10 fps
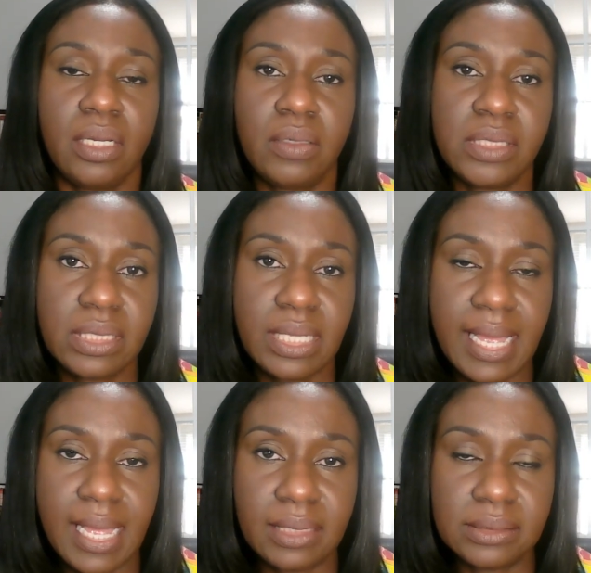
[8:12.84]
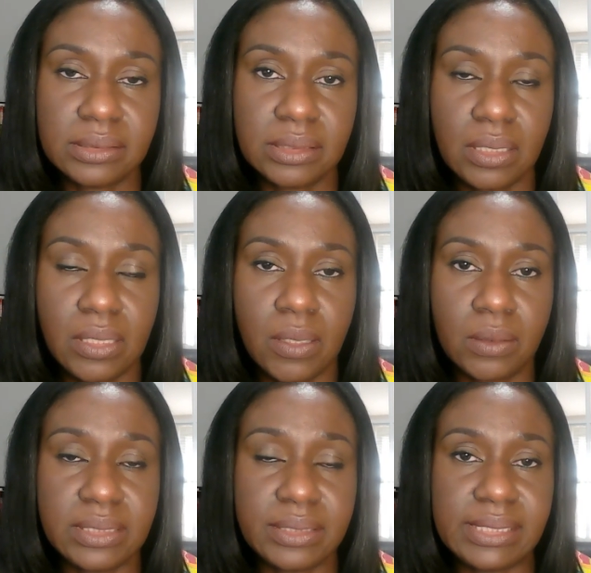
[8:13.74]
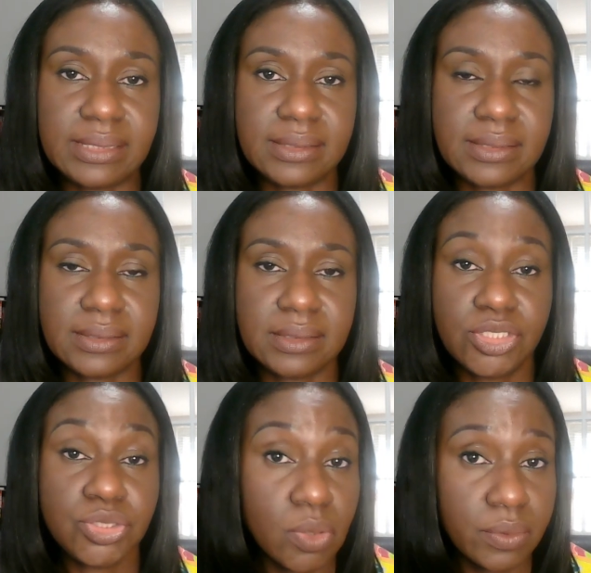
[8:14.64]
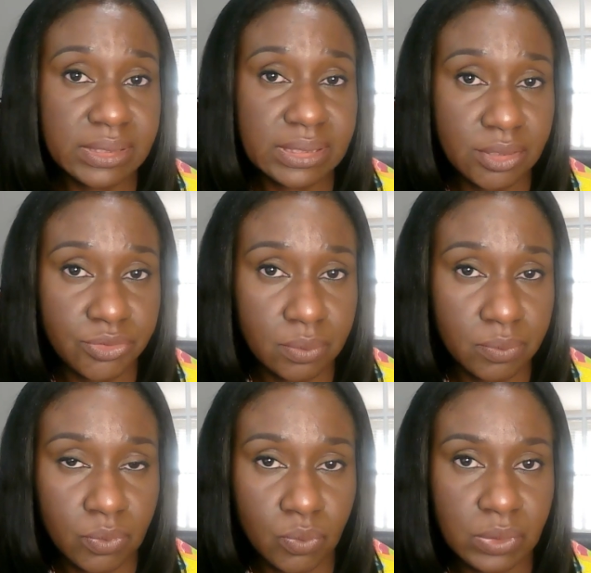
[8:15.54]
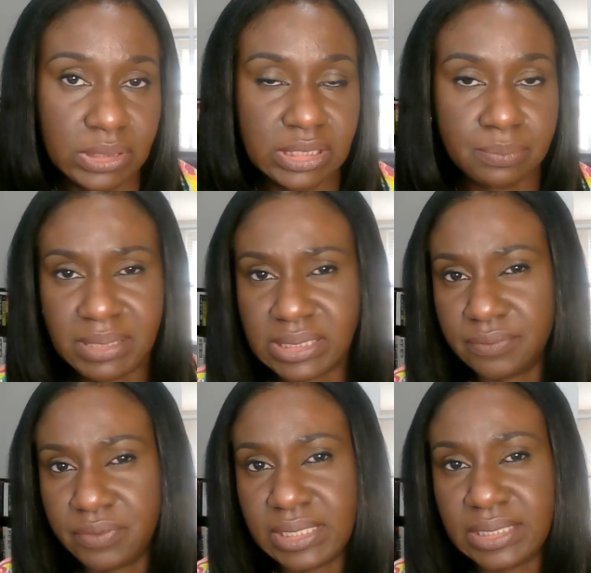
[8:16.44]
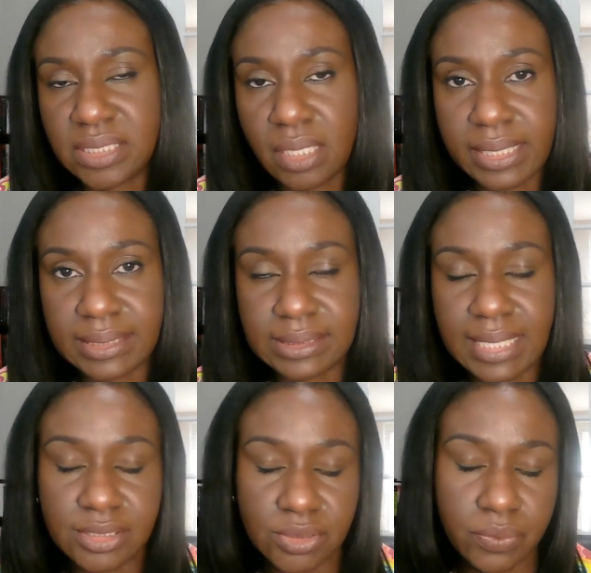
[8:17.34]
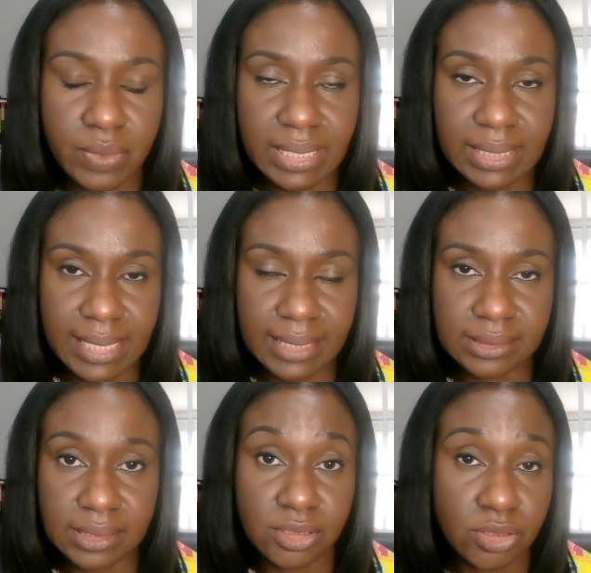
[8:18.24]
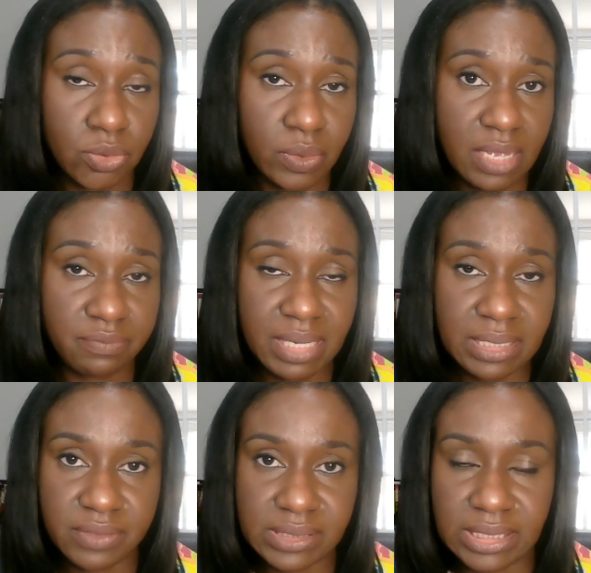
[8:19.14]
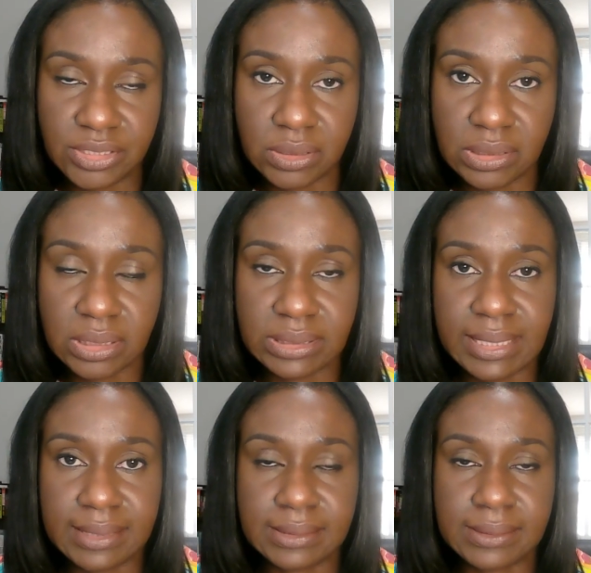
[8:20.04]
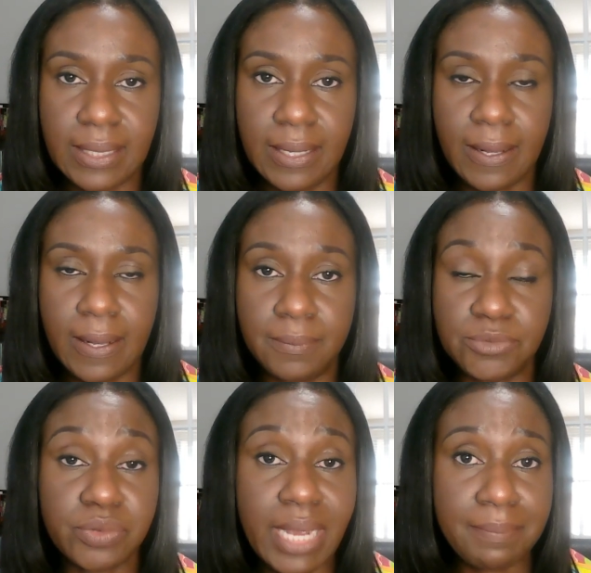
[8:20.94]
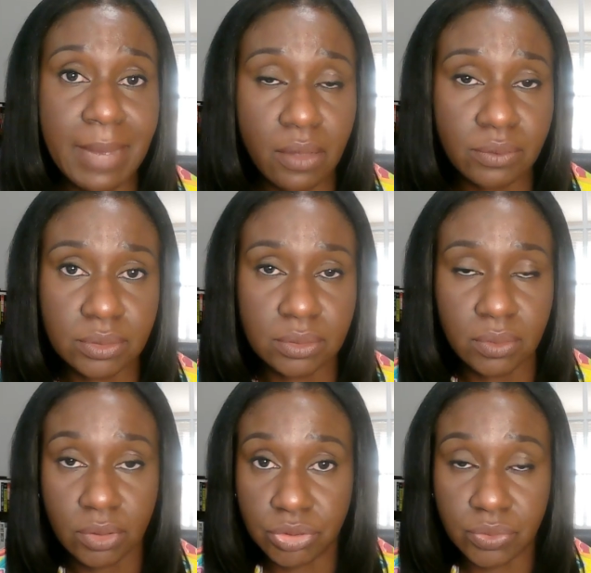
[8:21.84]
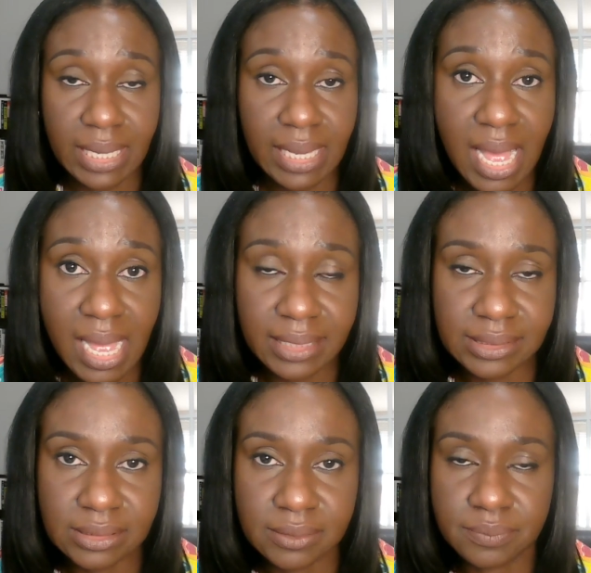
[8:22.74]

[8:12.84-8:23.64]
On the other hand, there is Sjogren's syndrome, which specifically targets exocrine glands. And so you have manifestations such as dry mouth or dry eyes.